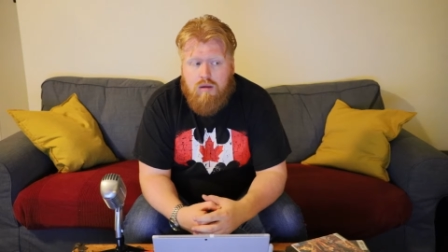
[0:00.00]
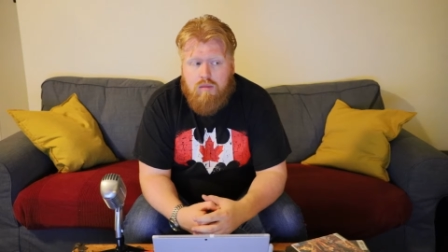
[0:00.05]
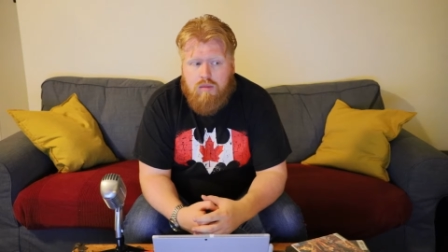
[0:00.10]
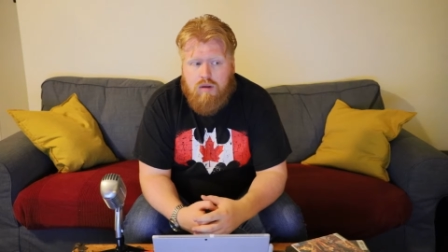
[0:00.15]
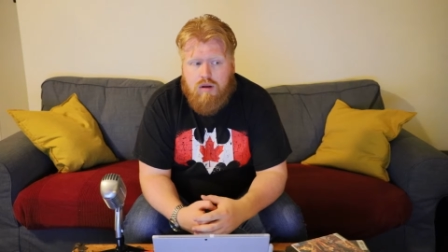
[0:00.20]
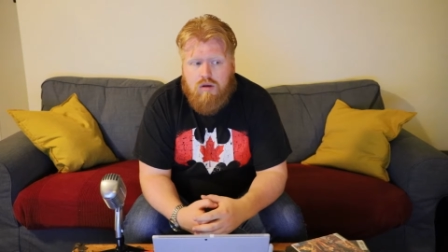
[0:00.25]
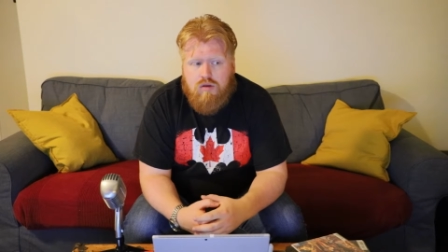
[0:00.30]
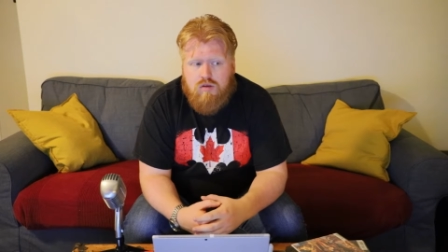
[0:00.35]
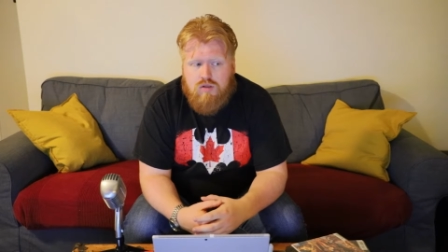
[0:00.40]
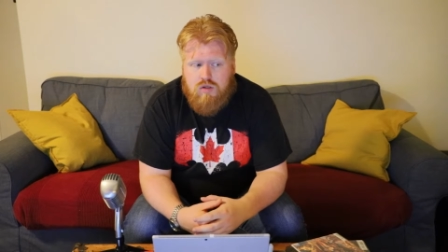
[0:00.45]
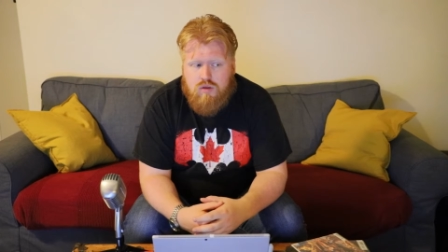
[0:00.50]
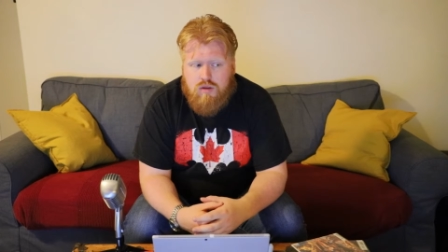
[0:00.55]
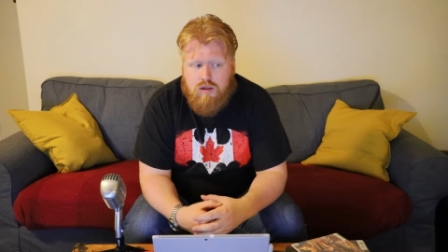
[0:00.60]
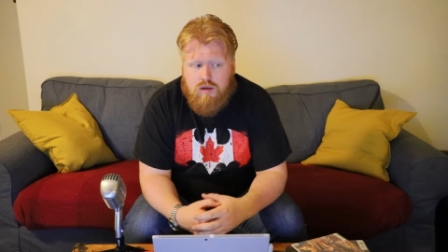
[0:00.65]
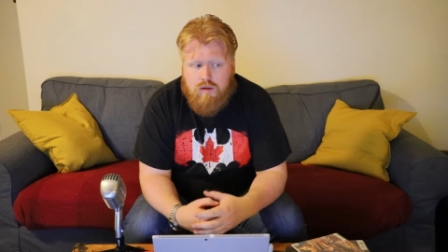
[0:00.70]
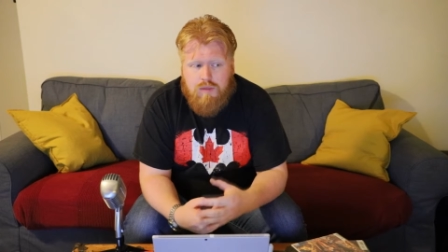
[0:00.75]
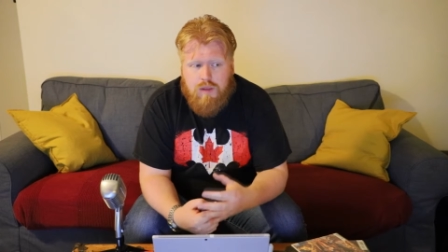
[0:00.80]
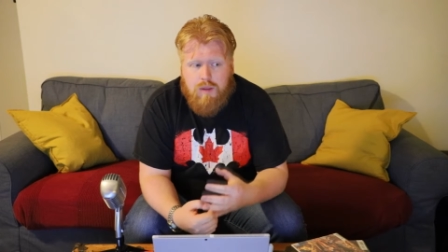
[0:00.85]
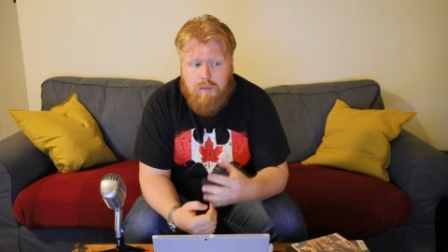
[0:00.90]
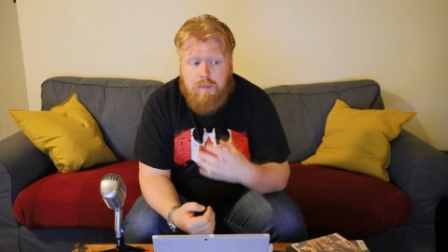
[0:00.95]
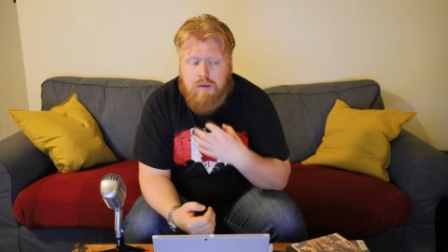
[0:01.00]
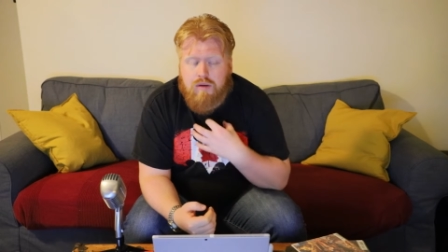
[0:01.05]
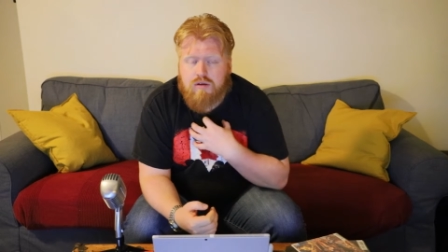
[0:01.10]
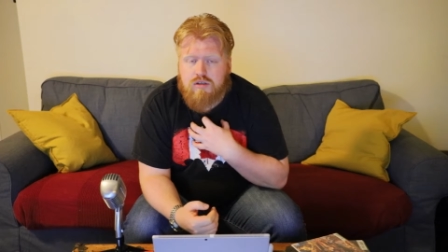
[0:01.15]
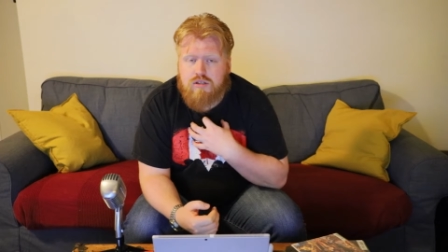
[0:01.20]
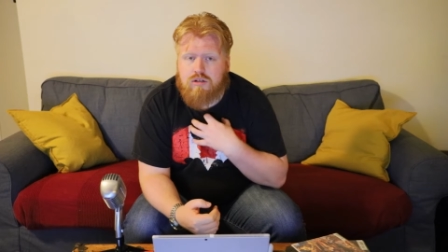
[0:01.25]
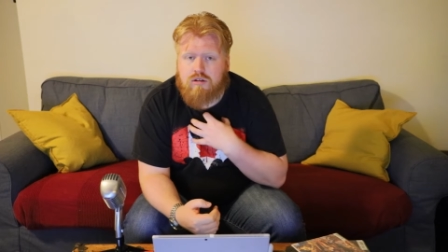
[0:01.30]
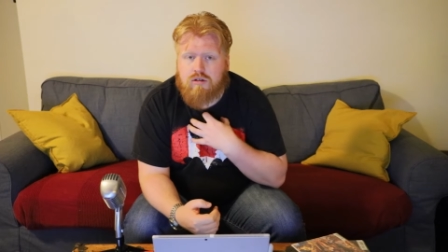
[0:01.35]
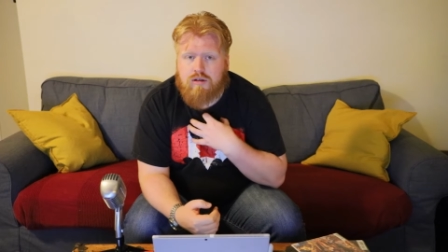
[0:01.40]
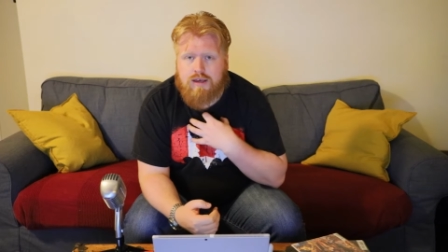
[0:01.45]
but also the, the
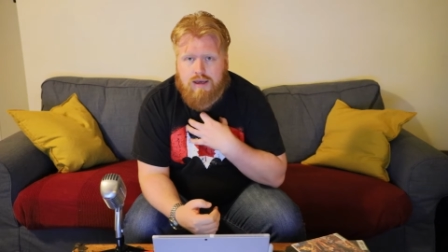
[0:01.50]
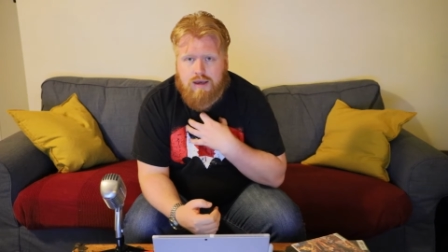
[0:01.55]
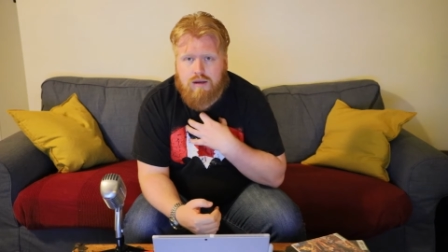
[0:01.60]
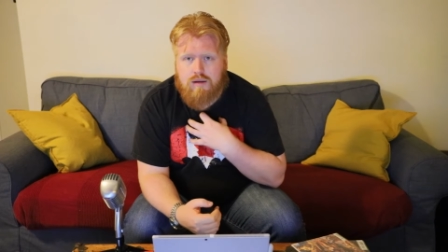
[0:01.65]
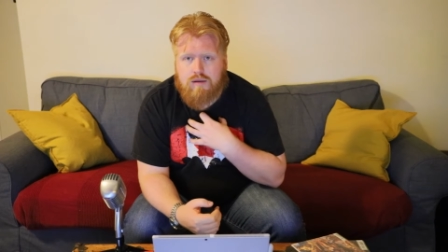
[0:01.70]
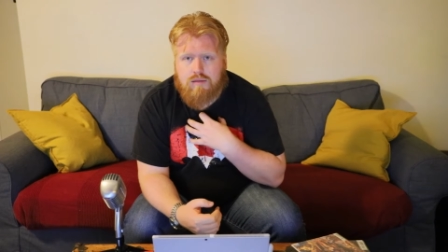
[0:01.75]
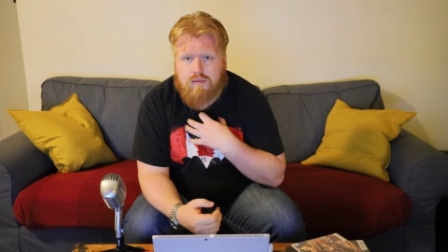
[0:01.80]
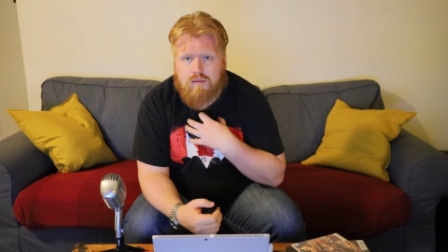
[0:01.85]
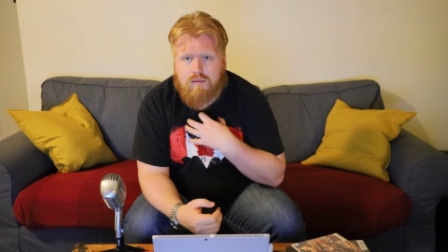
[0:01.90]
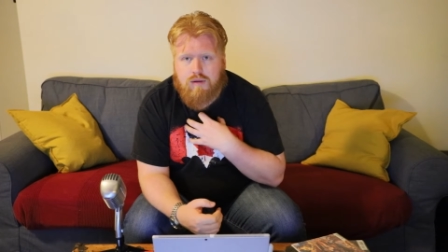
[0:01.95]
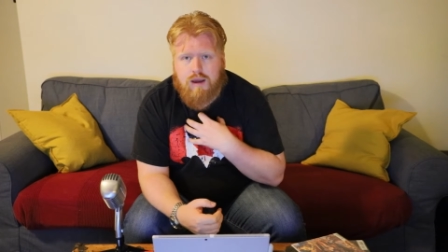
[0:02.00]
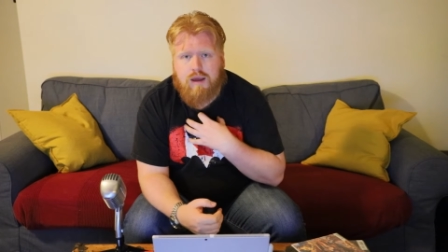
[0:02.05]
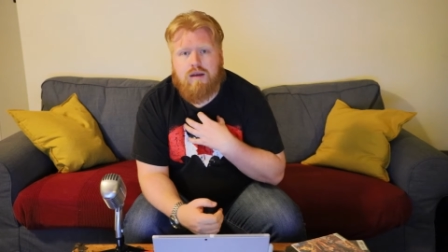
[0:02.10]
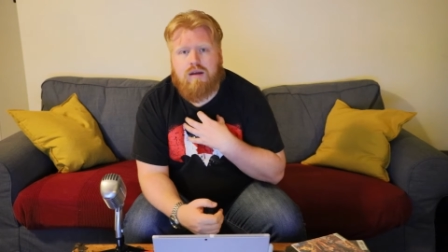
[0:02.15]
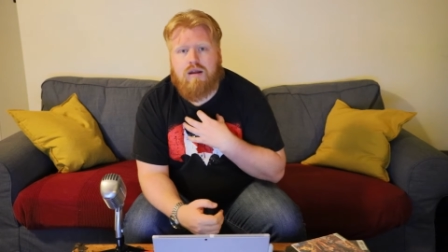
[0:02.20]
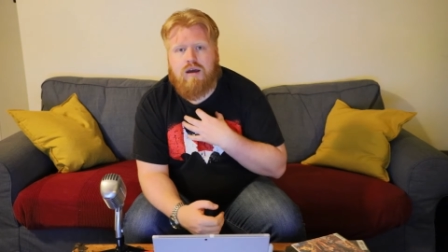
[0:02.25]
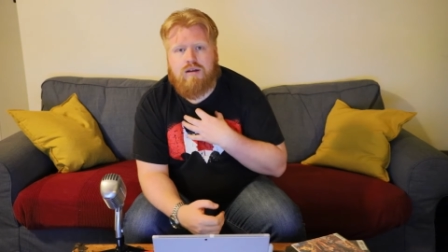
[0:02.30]
personal hit right?